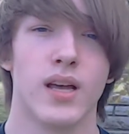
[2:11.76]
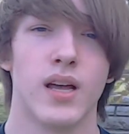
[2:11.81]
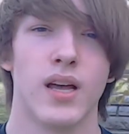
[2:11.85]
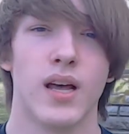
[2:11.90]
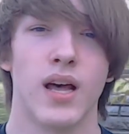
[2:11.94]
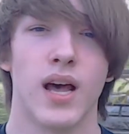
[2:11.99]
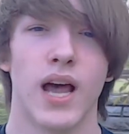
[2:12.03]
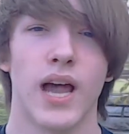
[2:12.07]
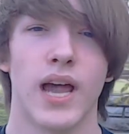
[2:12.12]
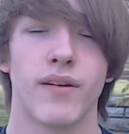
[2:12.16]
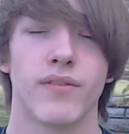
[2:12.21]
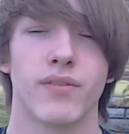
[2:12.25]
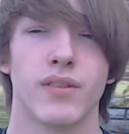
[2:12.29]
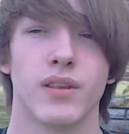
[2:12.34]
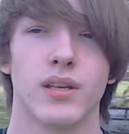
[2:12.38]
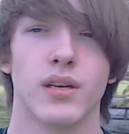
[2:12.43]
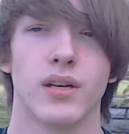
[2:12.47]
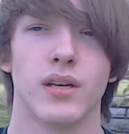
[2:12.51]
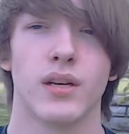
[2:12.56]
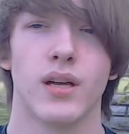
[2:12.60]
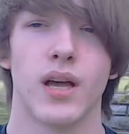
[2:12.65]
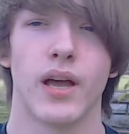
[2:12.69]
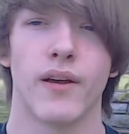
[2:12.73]

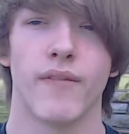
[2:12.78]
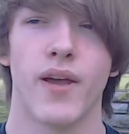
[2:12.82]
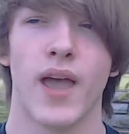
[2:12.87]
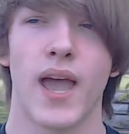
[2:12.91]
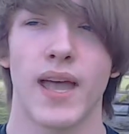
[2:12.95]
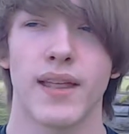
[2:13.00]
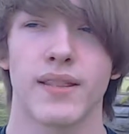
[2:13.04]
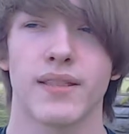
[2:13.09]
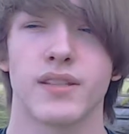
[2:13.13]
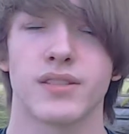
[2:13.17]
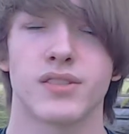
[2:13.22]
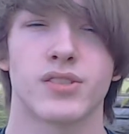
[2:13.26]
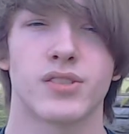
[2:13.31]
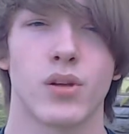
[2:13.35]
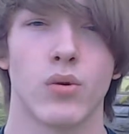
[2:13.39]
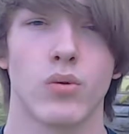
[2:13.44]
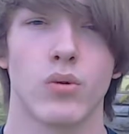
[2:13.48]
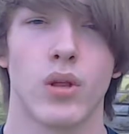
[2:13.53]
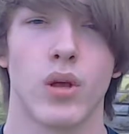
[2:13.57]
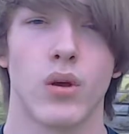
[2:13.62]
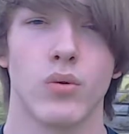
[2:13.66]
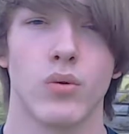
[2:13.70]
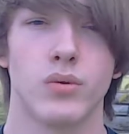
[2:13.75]
I've had the
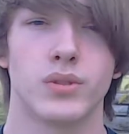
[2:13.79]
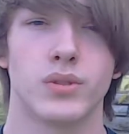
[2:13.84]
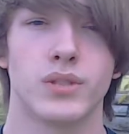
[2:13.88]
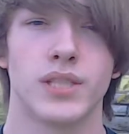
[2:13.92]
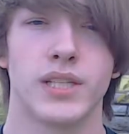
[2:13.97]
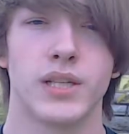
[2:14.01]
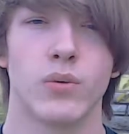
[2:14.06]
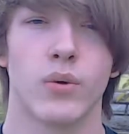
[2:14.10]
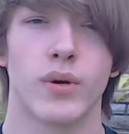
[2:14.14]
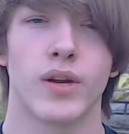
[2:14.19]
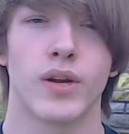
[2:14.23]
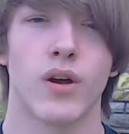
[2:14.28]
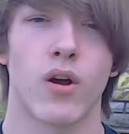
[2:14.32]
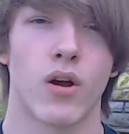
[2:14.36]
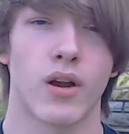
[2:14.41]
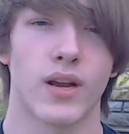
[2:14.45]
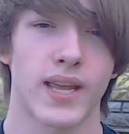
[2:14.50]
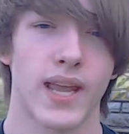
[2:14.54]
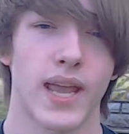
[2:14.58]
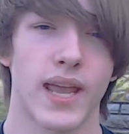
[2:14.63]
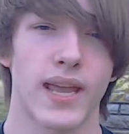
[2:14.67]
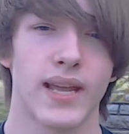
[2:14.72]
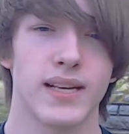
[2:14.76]
solo T1R
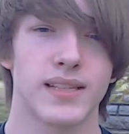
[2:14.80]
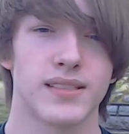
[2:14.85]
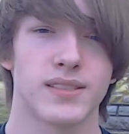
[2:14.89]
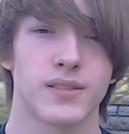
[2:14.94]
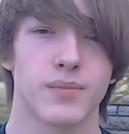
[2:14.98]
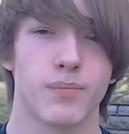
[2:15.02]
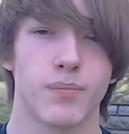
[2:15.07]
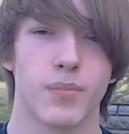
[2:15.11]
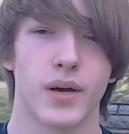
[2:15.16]
case,